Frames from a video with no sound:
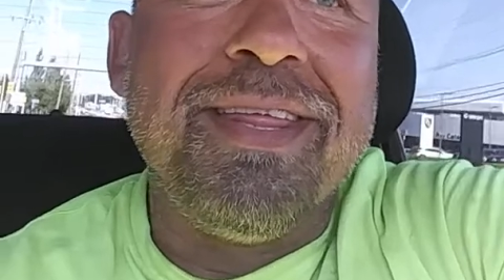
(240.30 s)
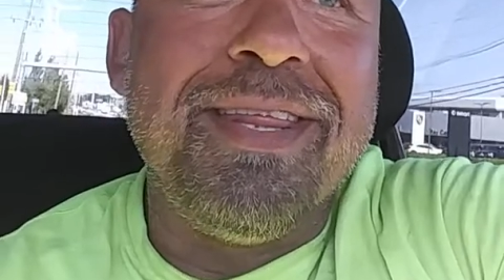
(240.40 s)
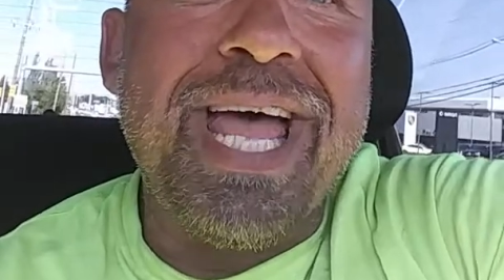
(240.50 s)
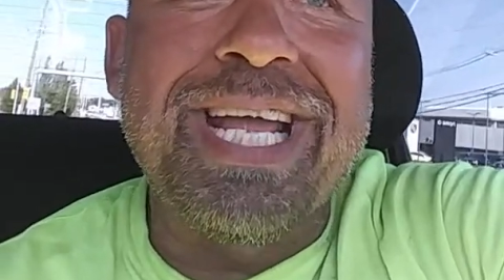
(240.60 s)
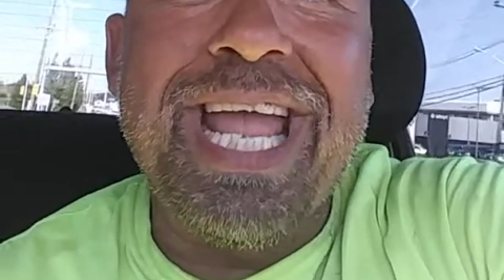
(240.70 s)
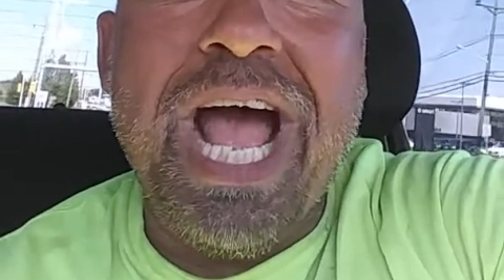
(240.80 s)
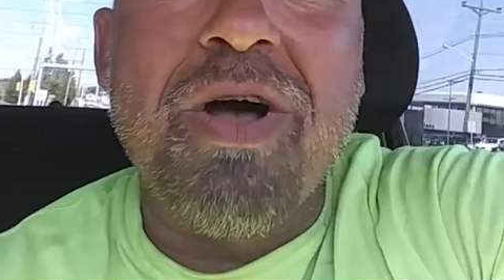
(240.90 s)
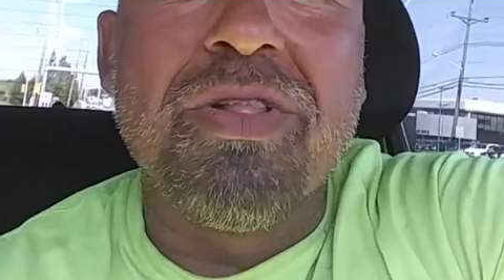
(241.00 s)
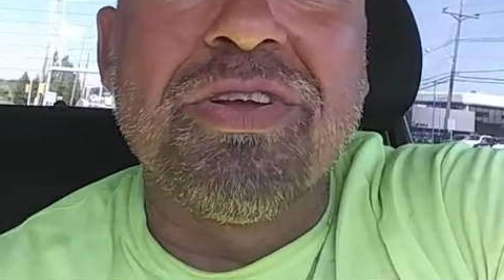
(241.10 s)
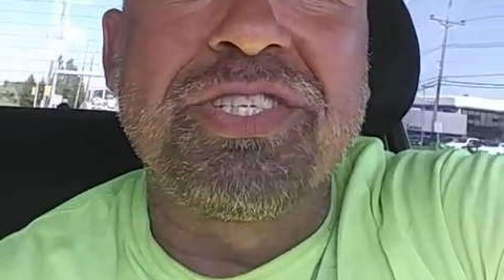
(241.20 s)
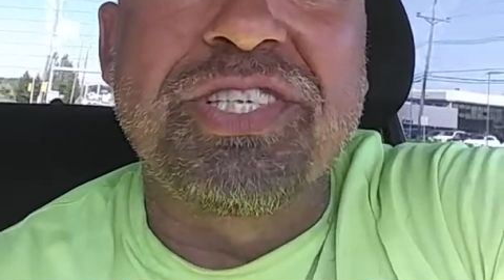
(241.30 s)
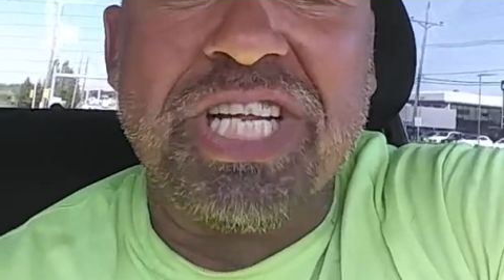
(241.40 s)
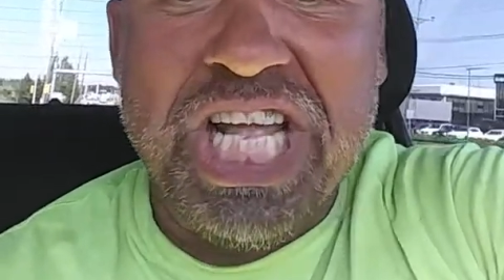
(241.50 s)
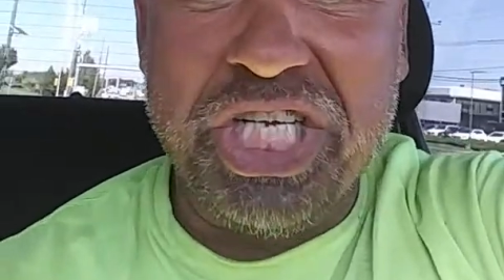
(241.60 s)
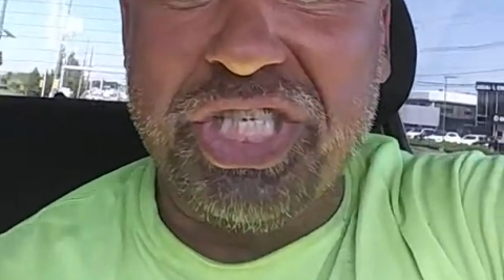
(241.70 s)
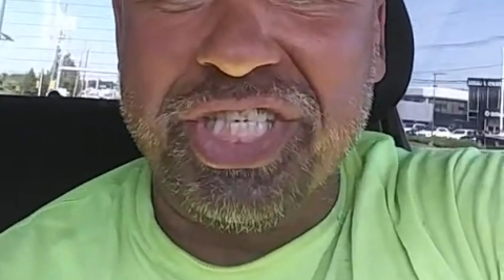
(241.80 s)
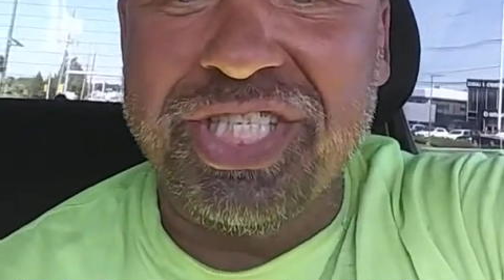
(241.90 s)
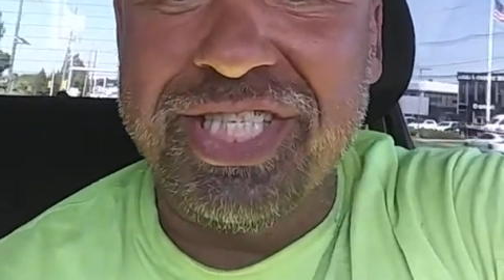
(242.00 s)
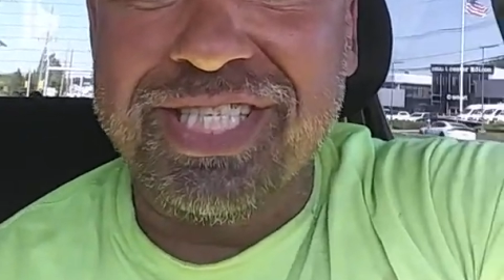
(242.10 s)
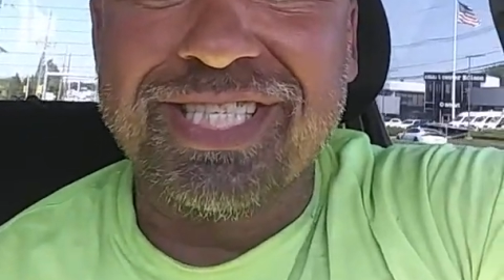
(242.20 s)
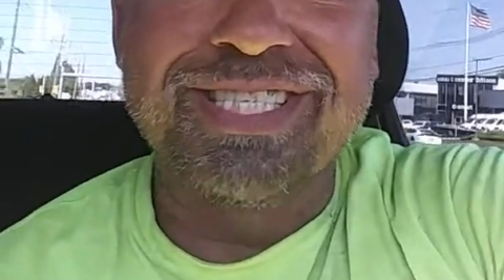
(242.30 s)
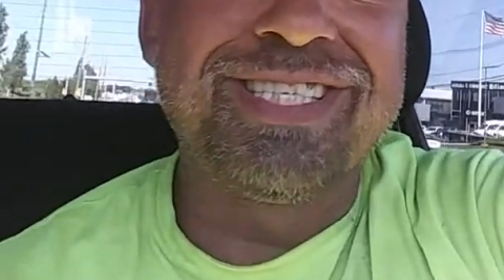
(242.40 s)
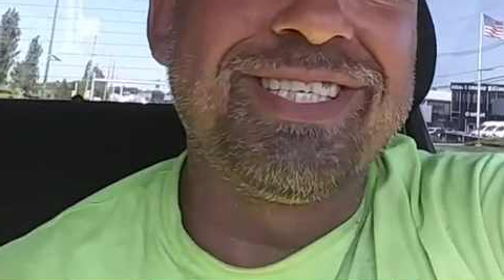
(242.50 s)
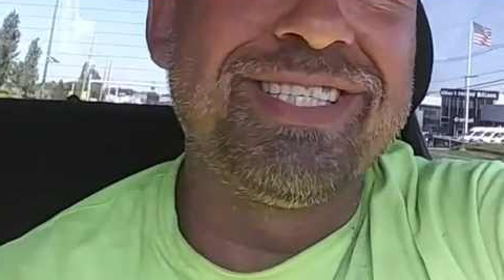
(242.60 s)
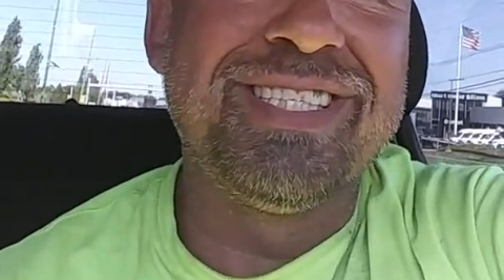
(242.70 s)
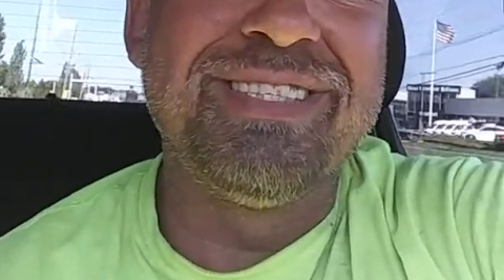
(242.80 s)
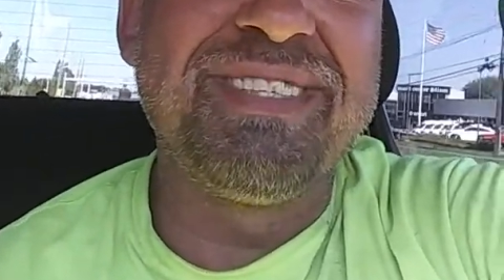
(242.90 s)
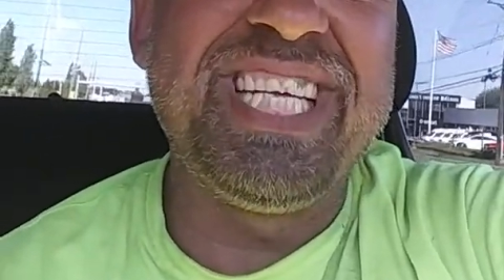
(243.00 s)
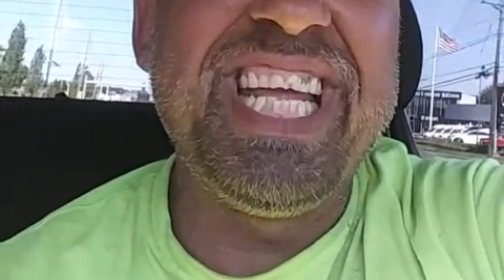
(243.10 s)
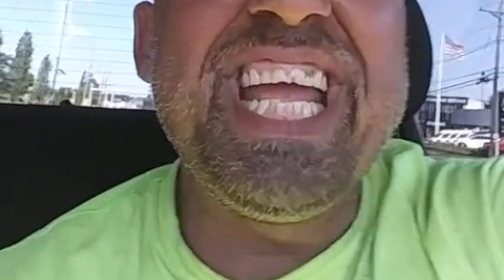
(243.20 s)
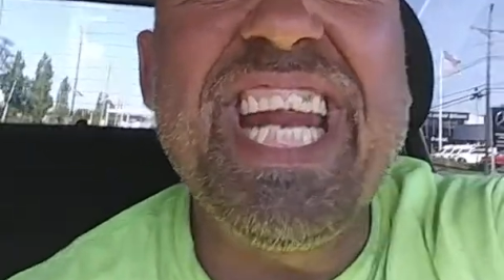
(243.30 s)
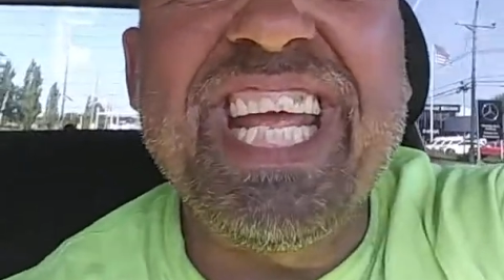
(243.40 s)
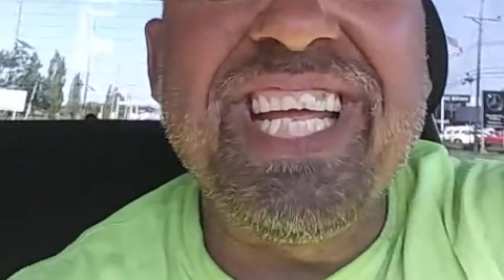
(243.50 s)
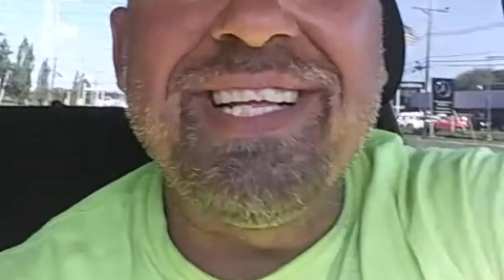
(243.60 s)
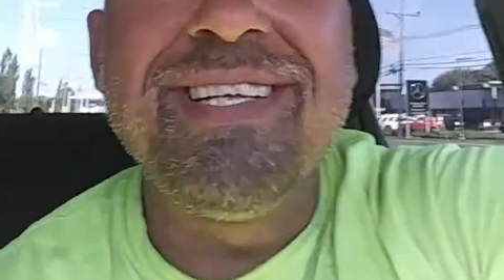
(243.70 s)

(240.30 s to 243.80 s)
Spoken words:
that cow looks delicious. I'm gonna eat it.